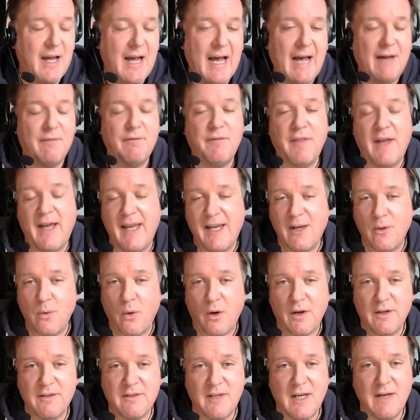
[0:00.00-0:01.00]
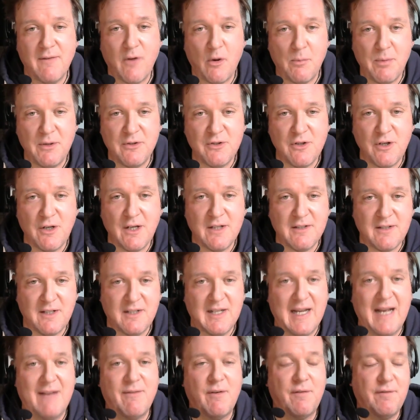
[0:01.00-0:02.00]
have that equality of opportunity, to
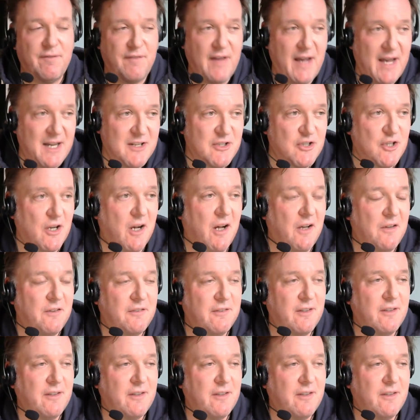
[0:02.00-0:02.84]
have a fair chance of